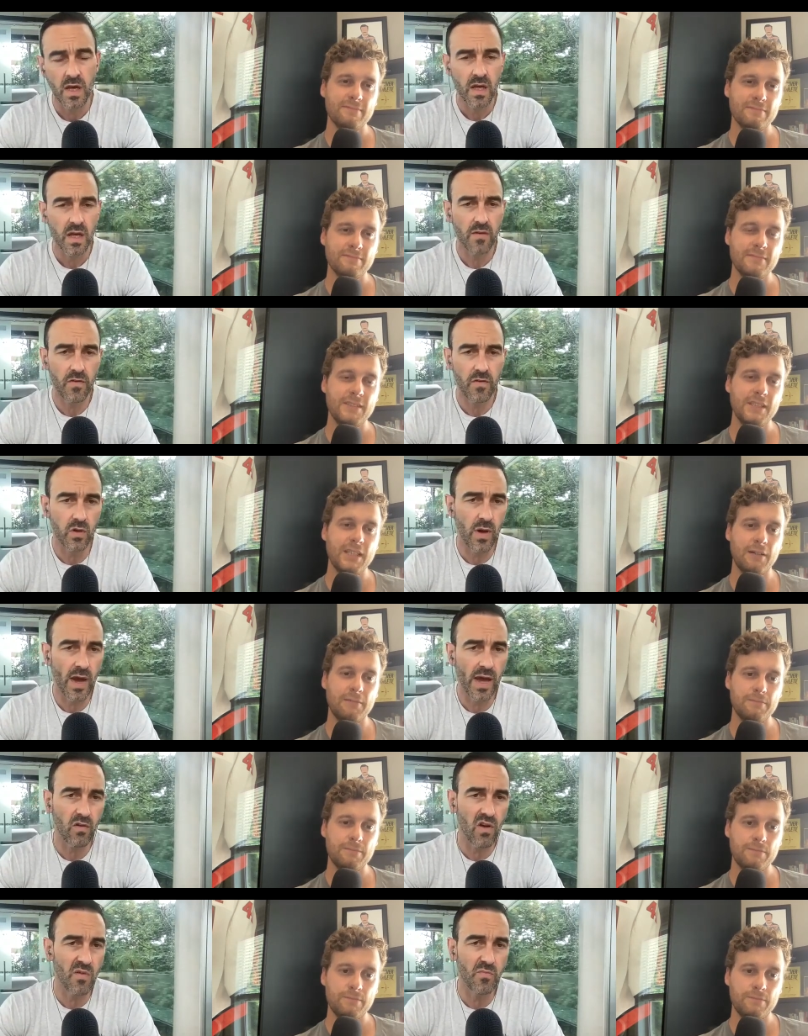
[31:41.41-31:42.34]
Speaker 1: If you yeah.
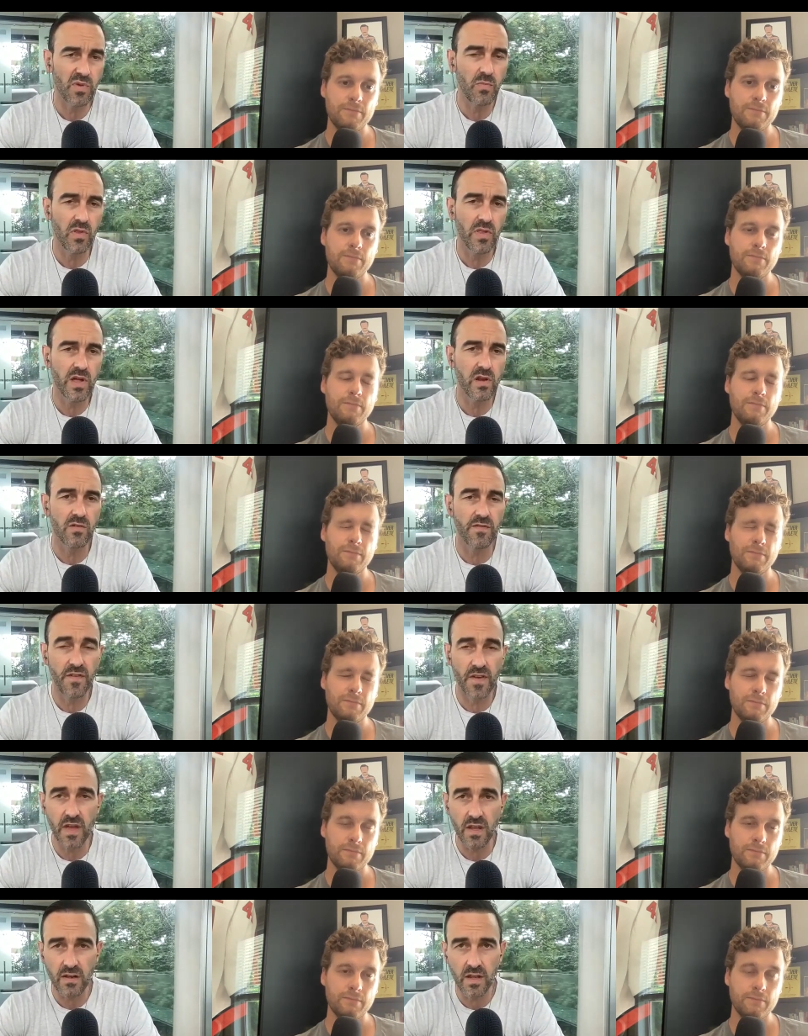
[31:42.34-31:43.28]
hang around people that are
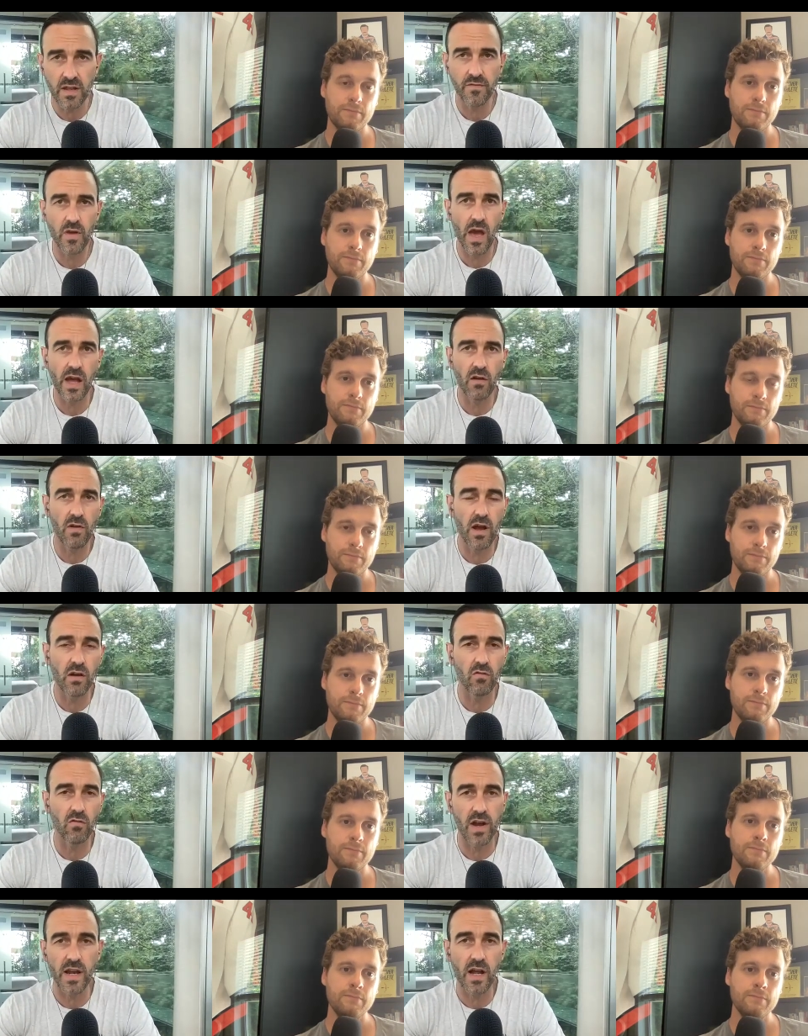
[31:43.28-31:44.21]
fit, if you hang around
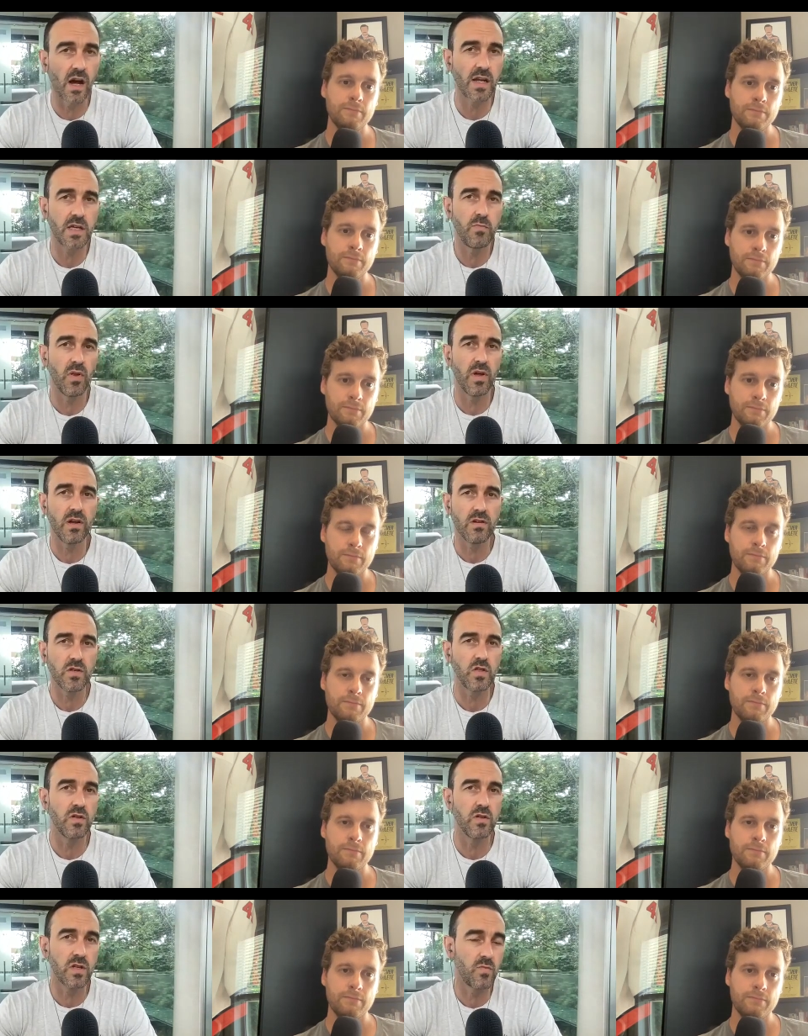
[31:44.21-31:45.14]
great hockey players,
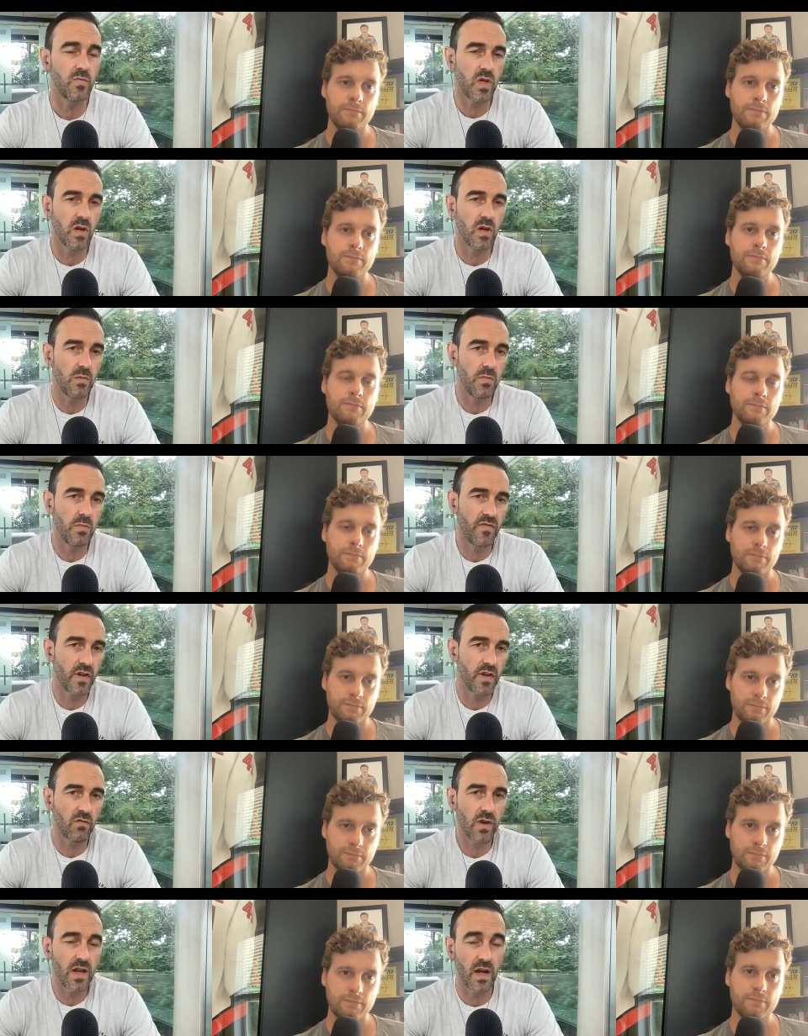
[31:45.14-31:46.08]
you're going to become a
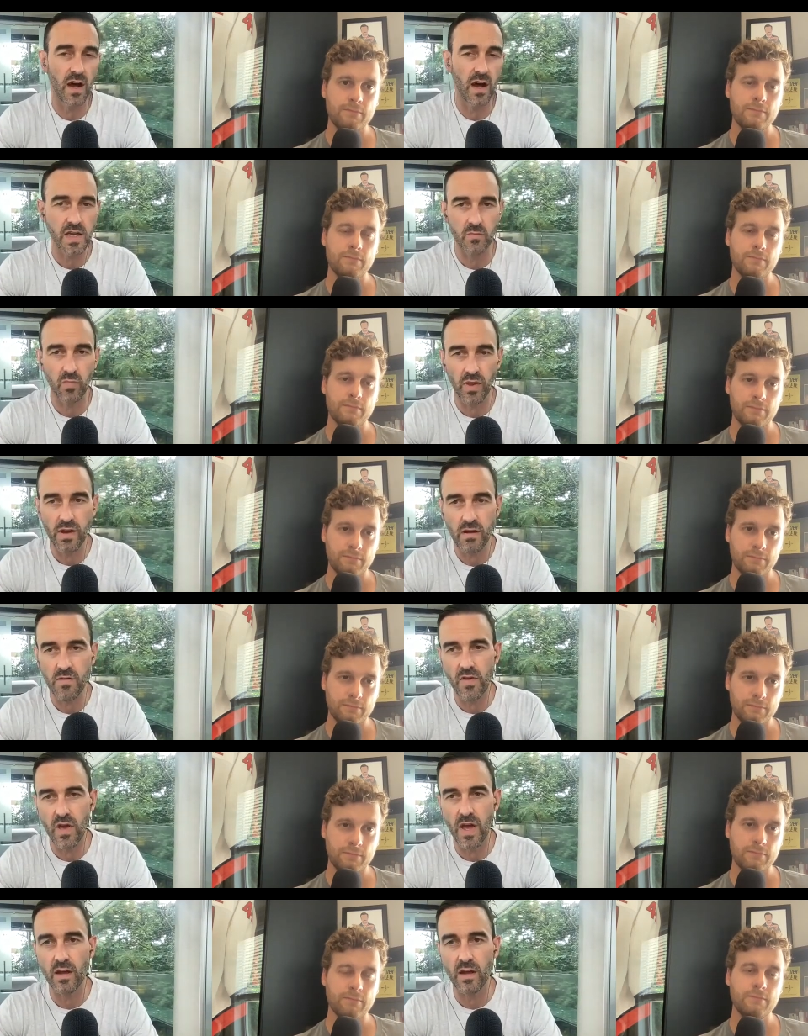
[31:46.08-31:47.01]
fit, great hockey player. If
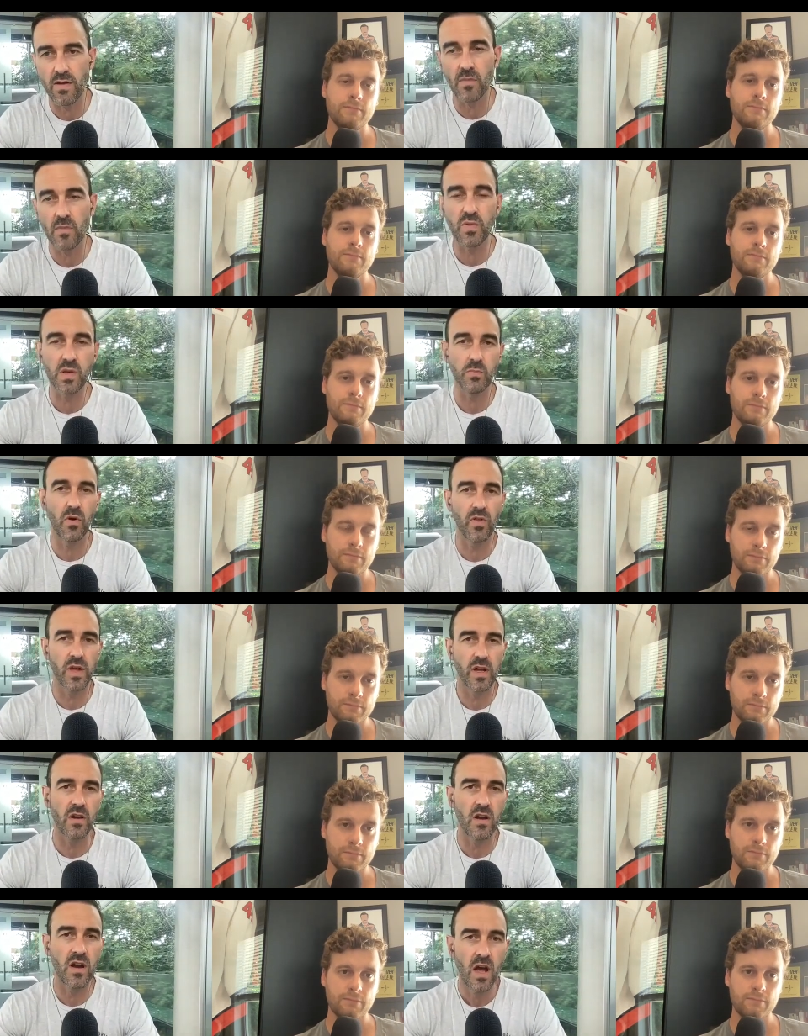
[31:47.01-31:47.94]
you hang around people that
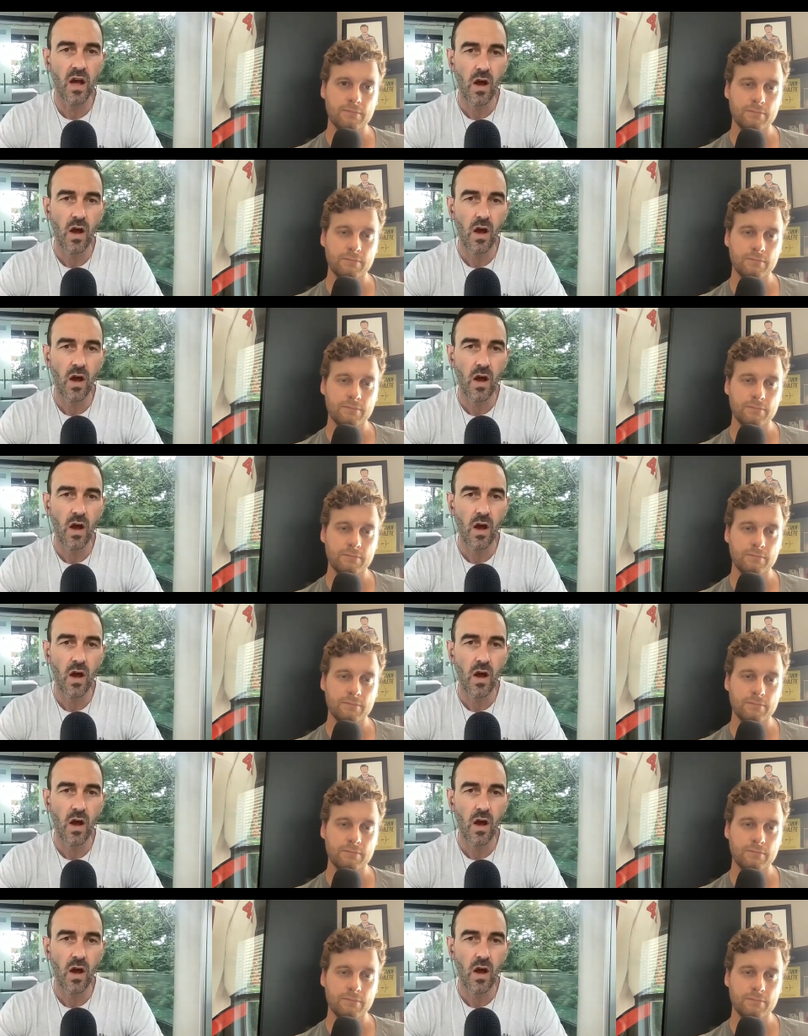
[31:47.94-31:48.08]
are